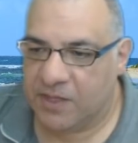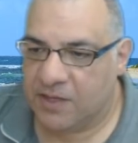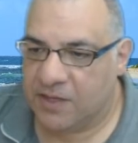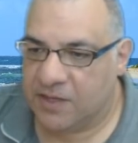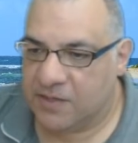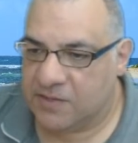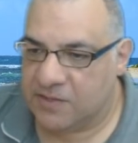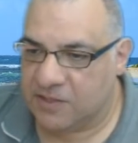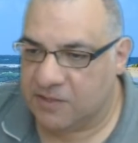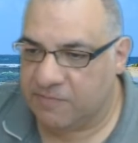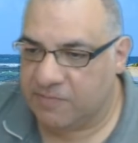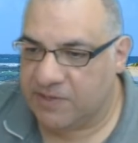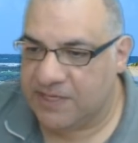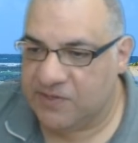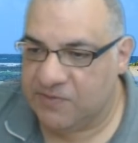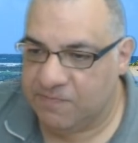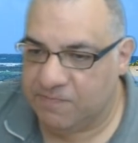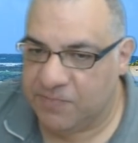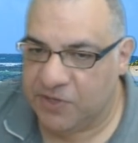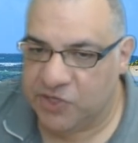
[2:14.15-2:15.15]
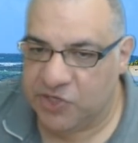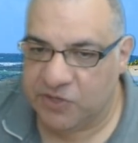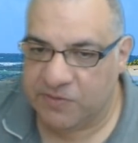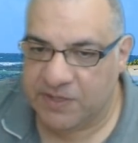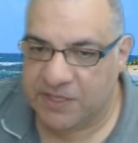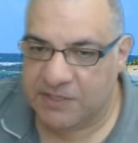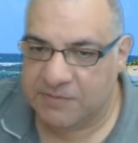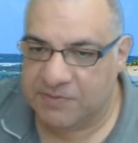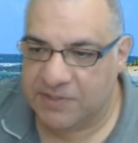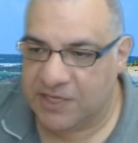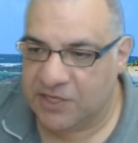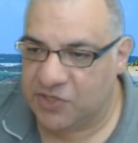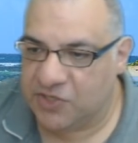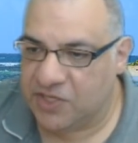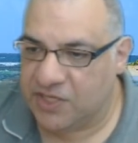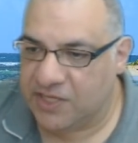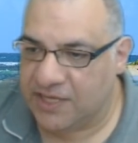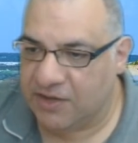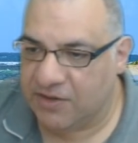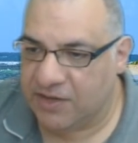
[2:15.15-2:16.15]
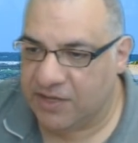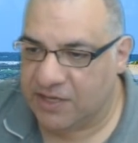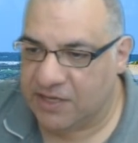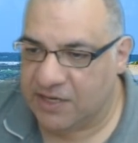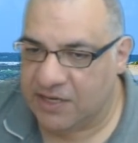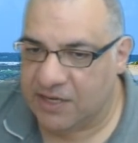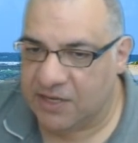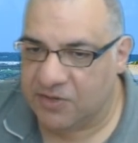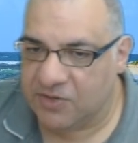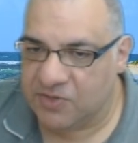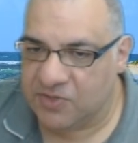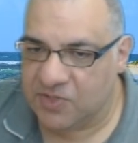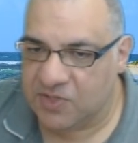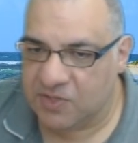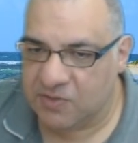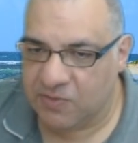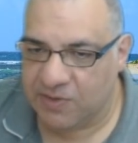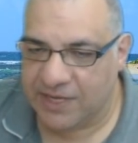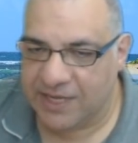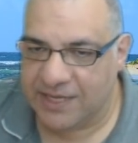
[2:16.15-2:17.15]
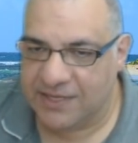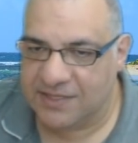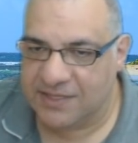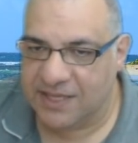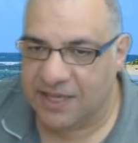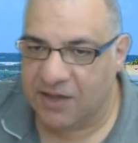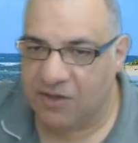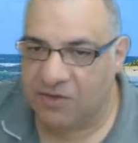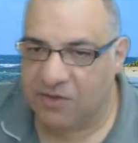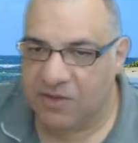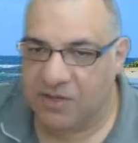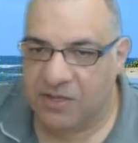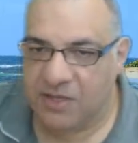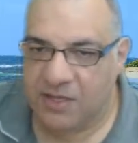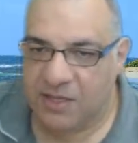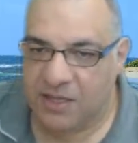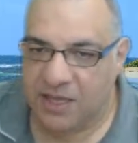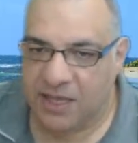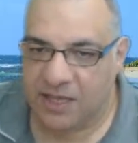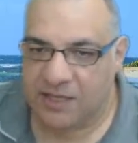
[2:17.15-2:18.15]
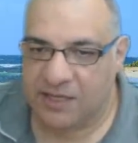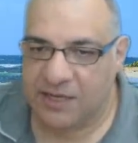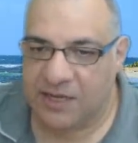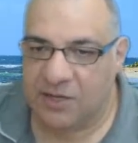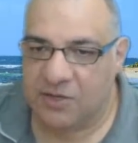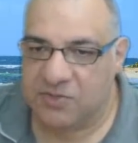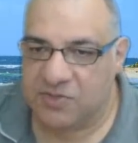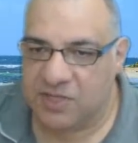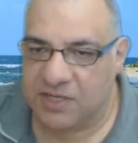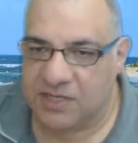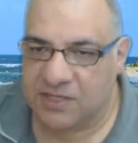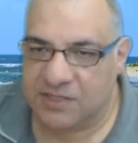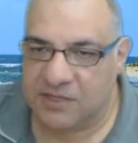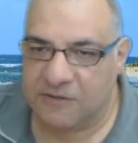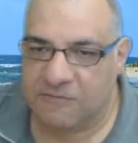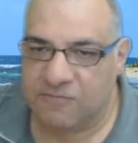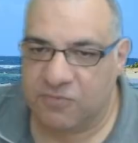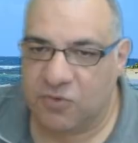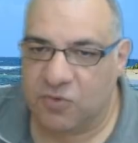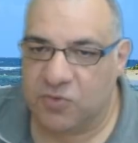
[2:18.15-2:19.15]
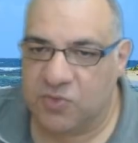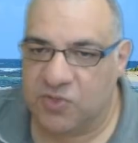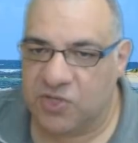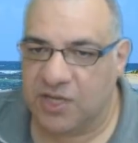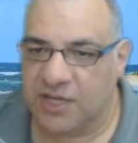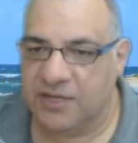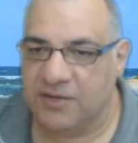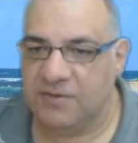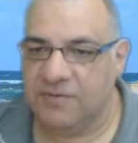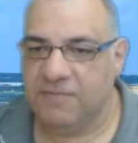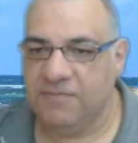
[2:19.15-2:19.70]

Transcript: So the bishop is potentially now enclosed. Well, it is now enclosed in its own pawn chain.